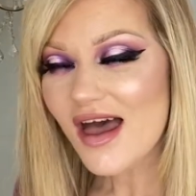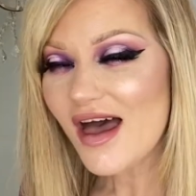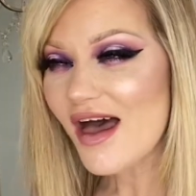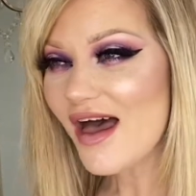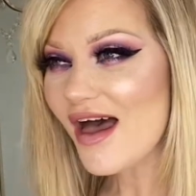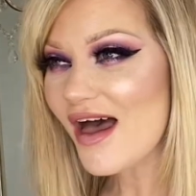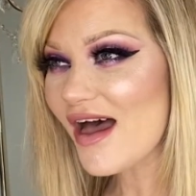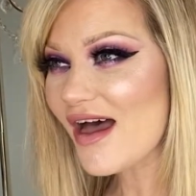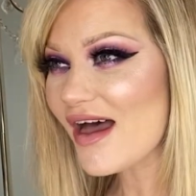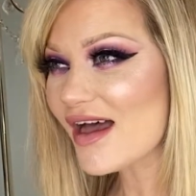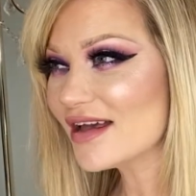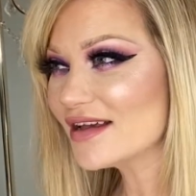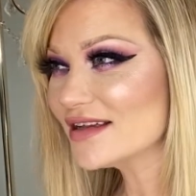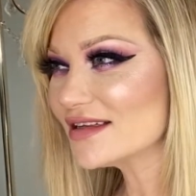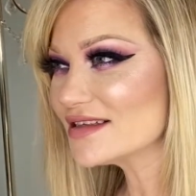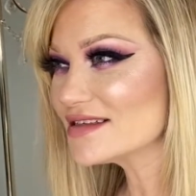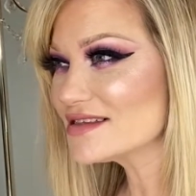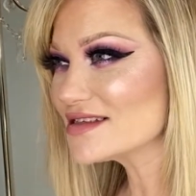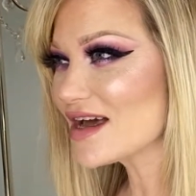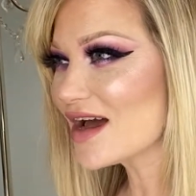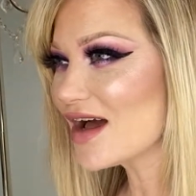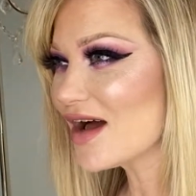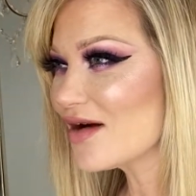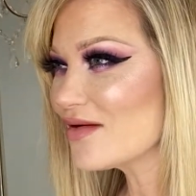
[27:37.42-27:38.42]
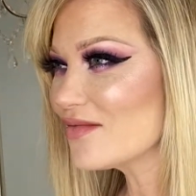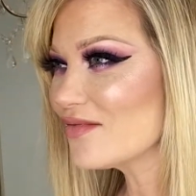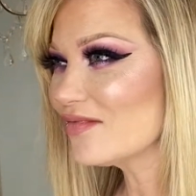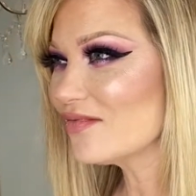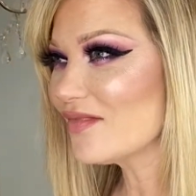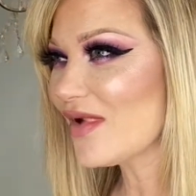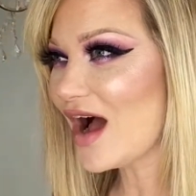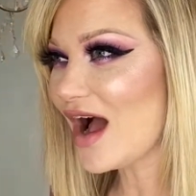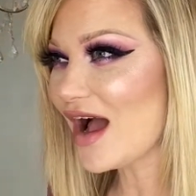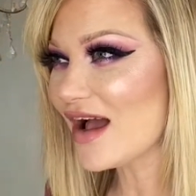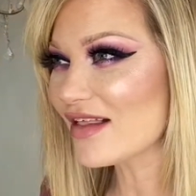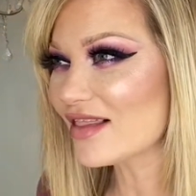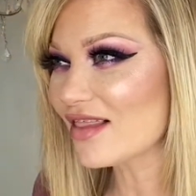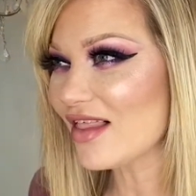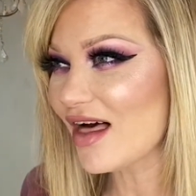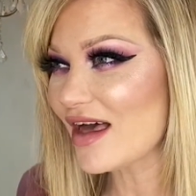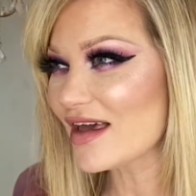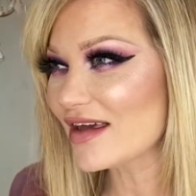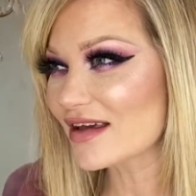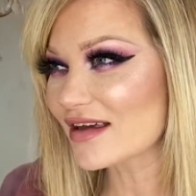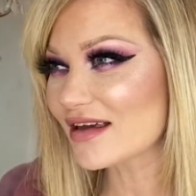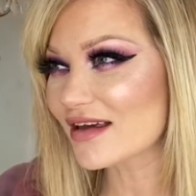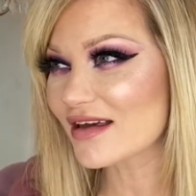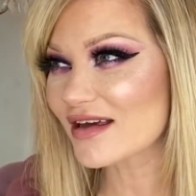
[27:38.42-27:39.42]
and um, I
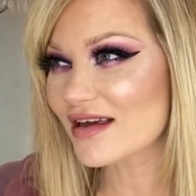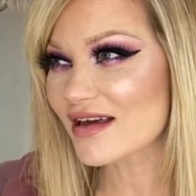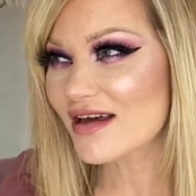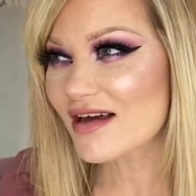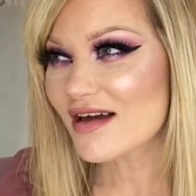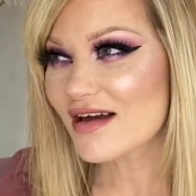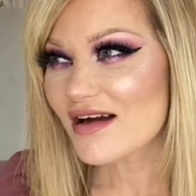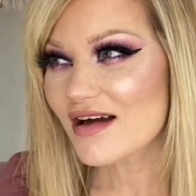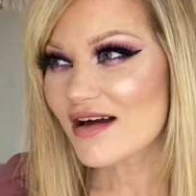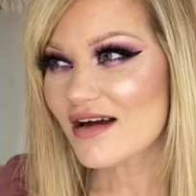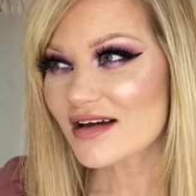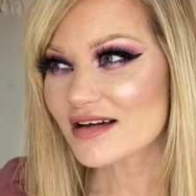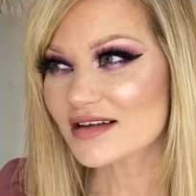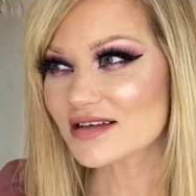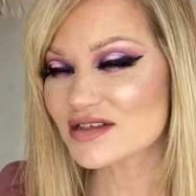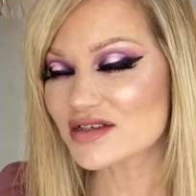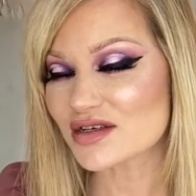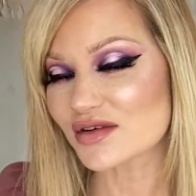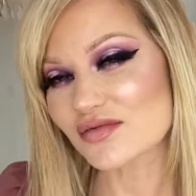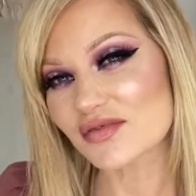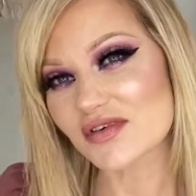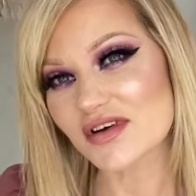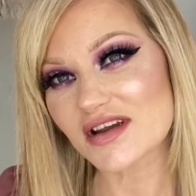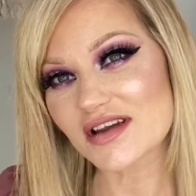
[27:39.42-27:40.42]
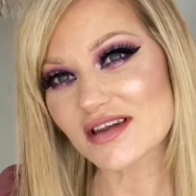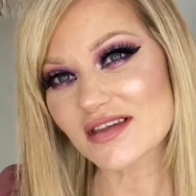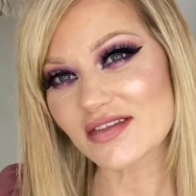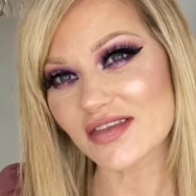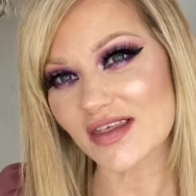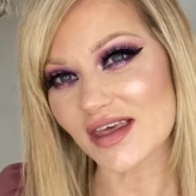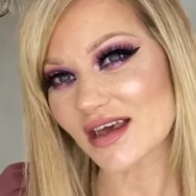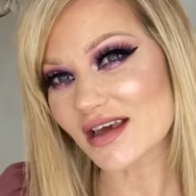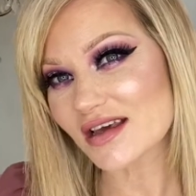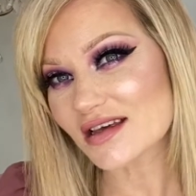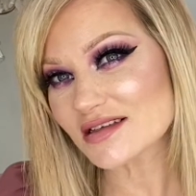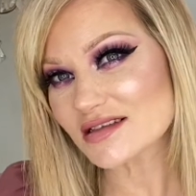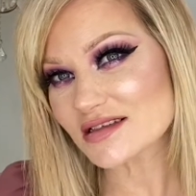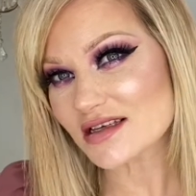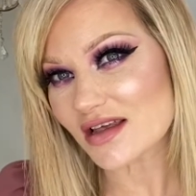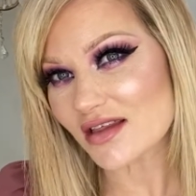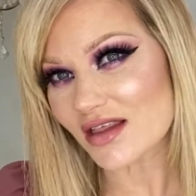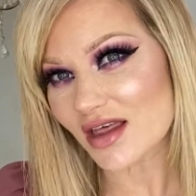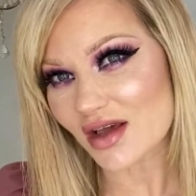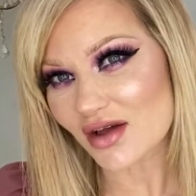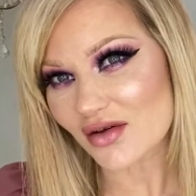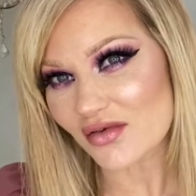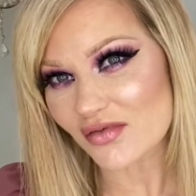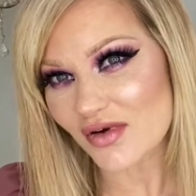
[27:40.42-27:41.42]
like different things. I
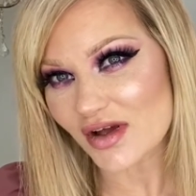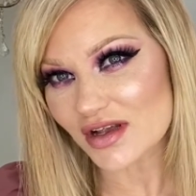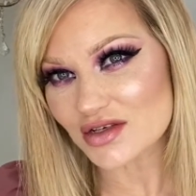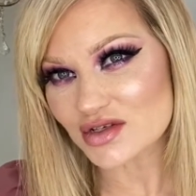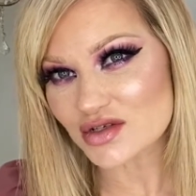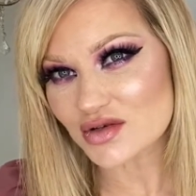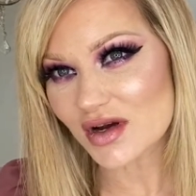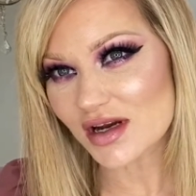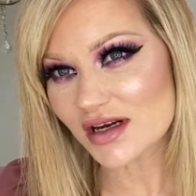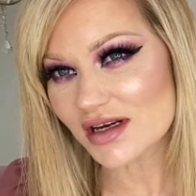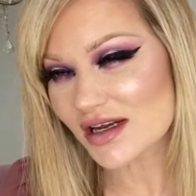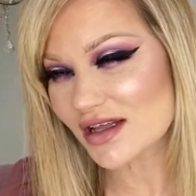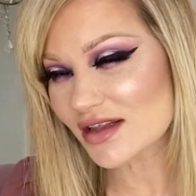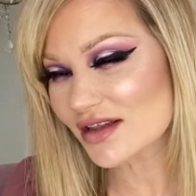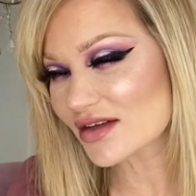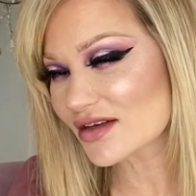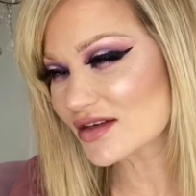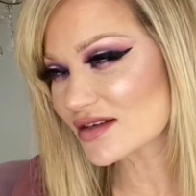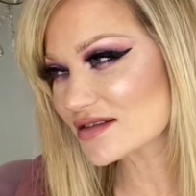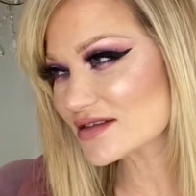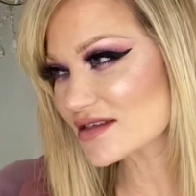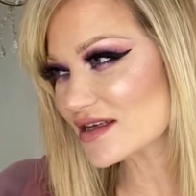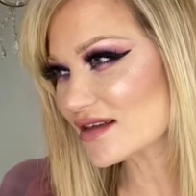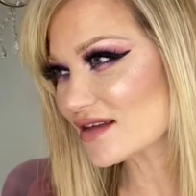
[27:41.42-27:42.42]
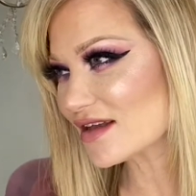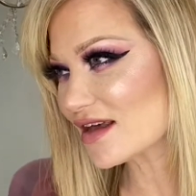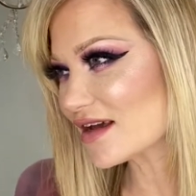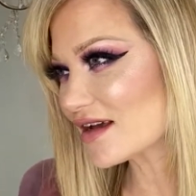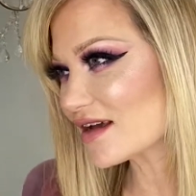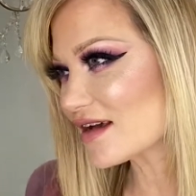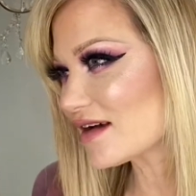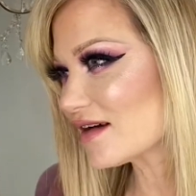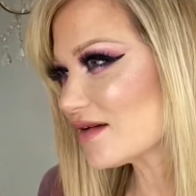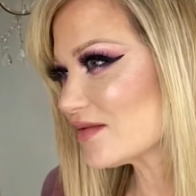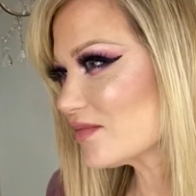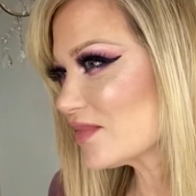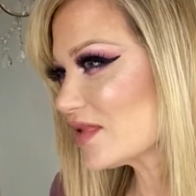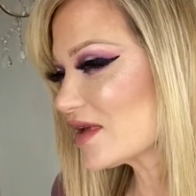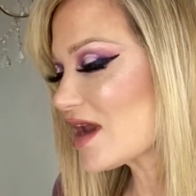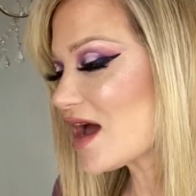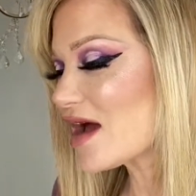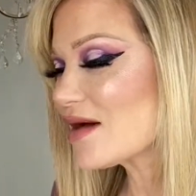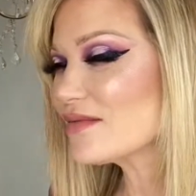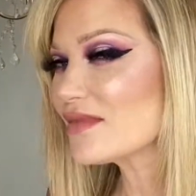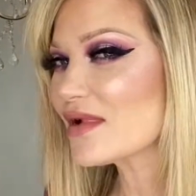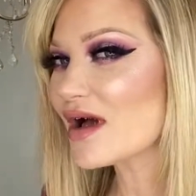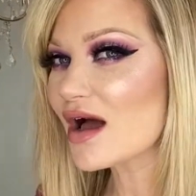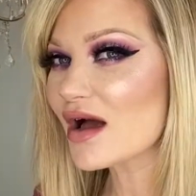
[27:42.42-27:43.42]
like fun, trendy looks. I like, but
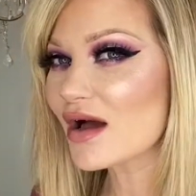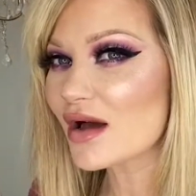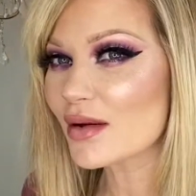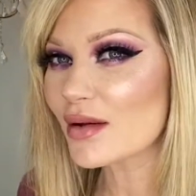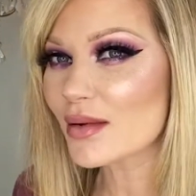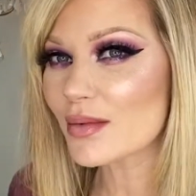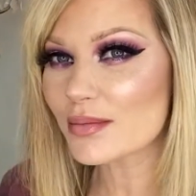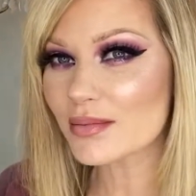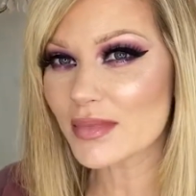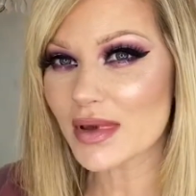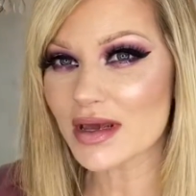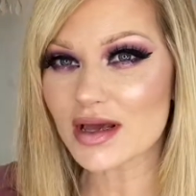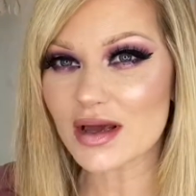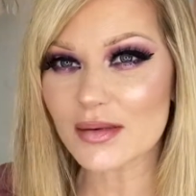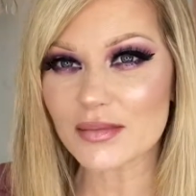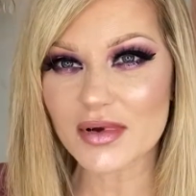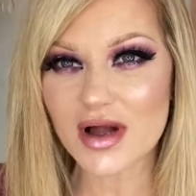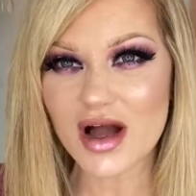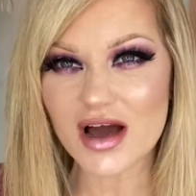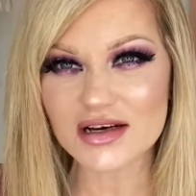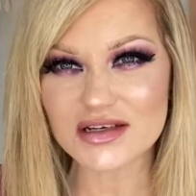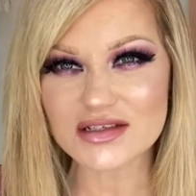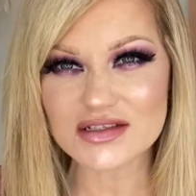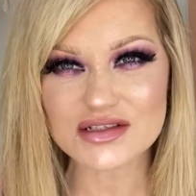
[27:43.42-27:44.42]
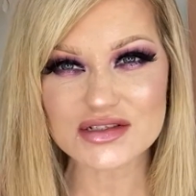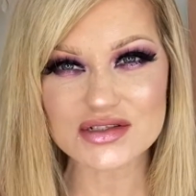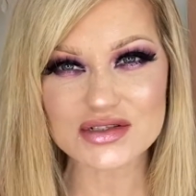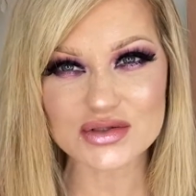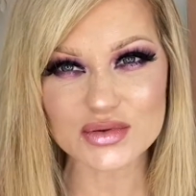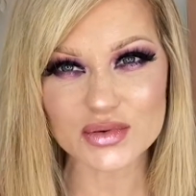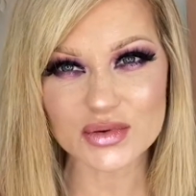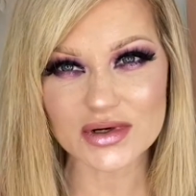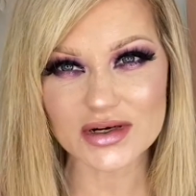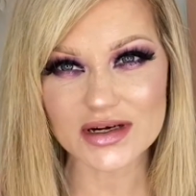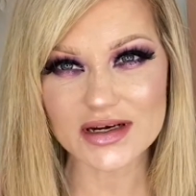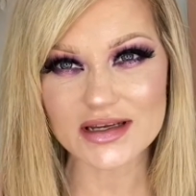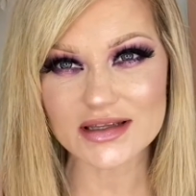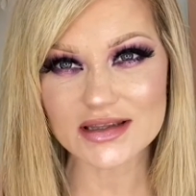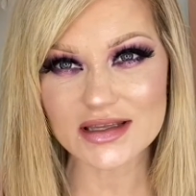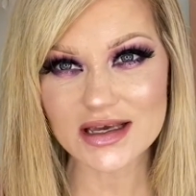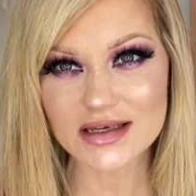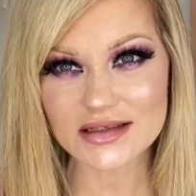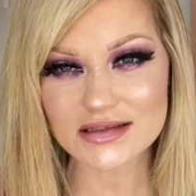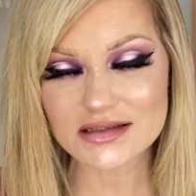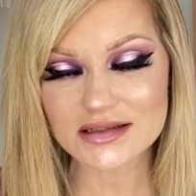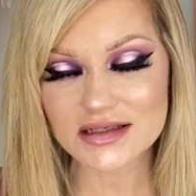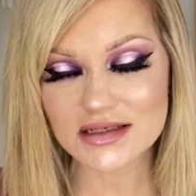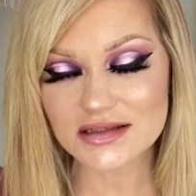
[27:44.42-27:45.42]
I'm a makeup connoisseur in
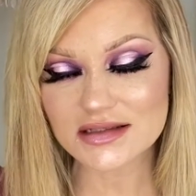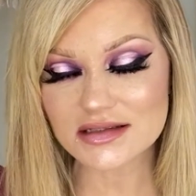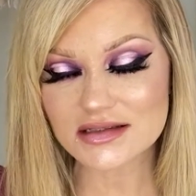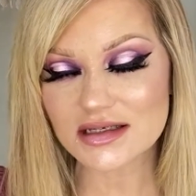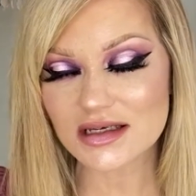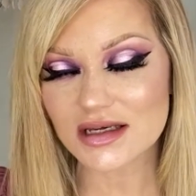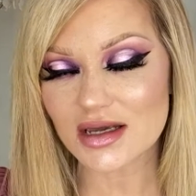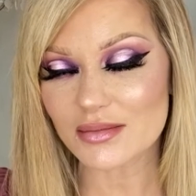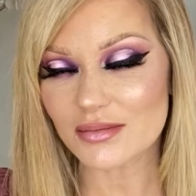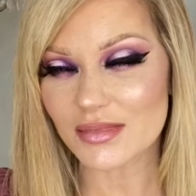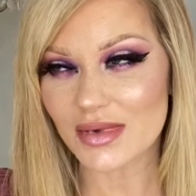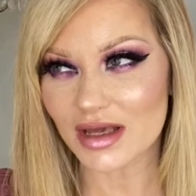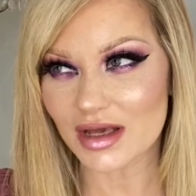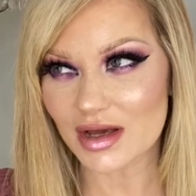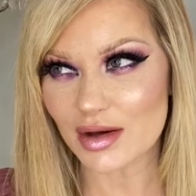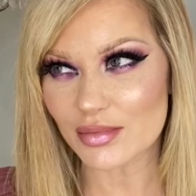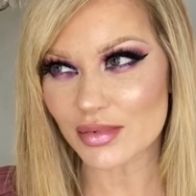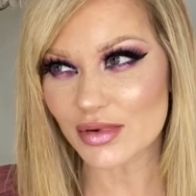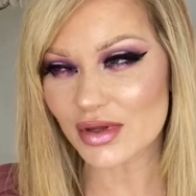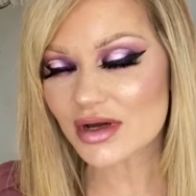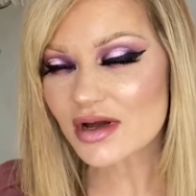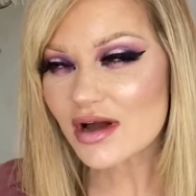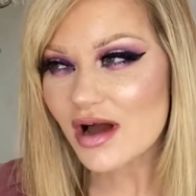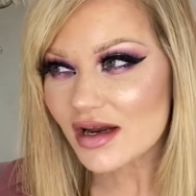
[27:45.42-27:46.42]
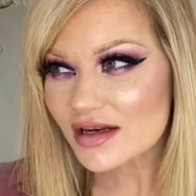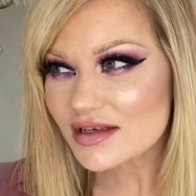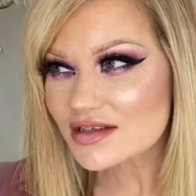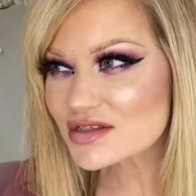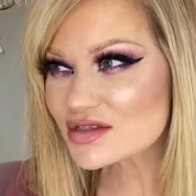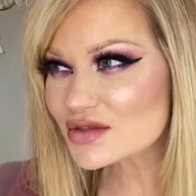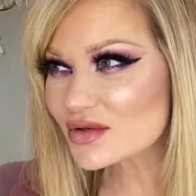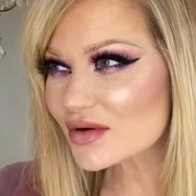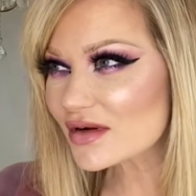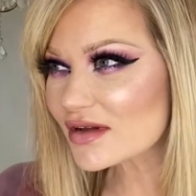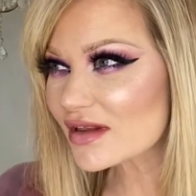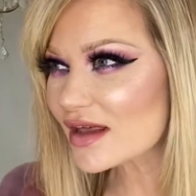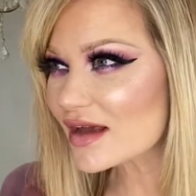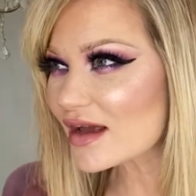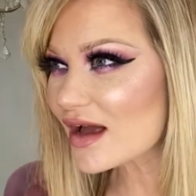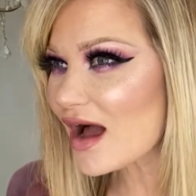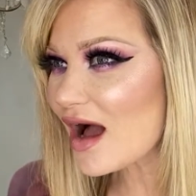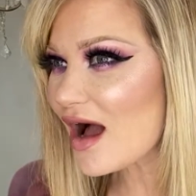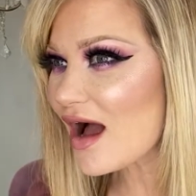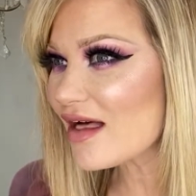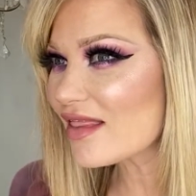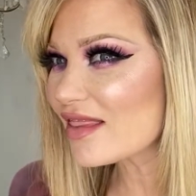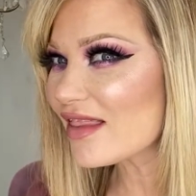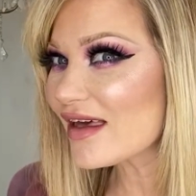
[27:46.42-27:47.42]
that sense, like a makeup look connoisseur. Like
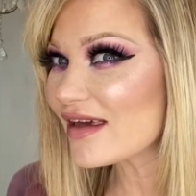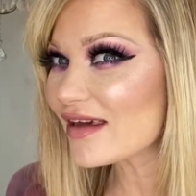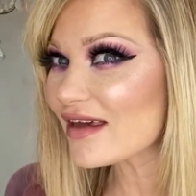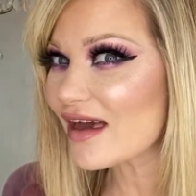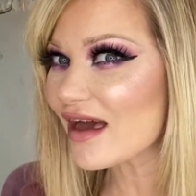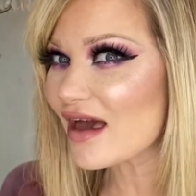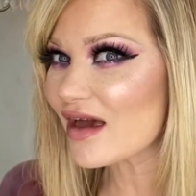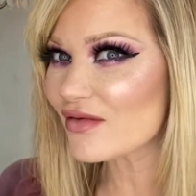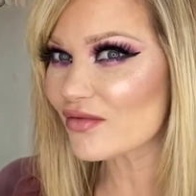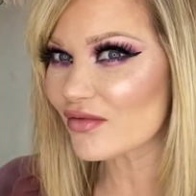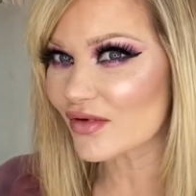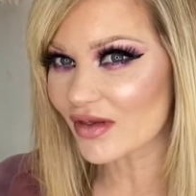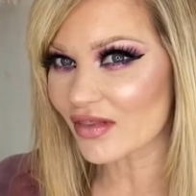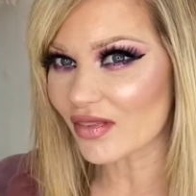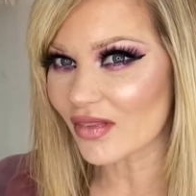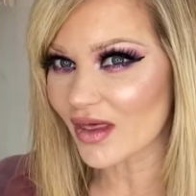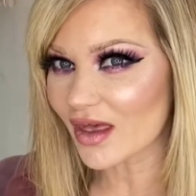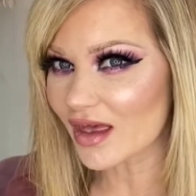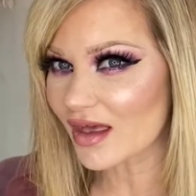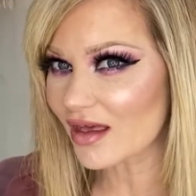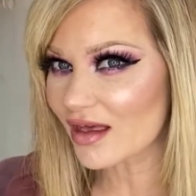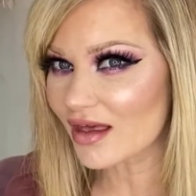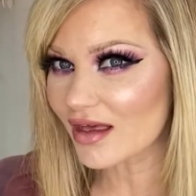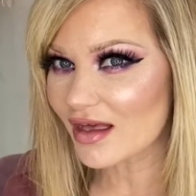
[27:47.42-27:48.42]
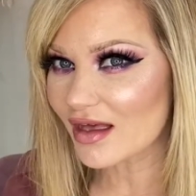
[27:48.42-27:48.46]
I like everything.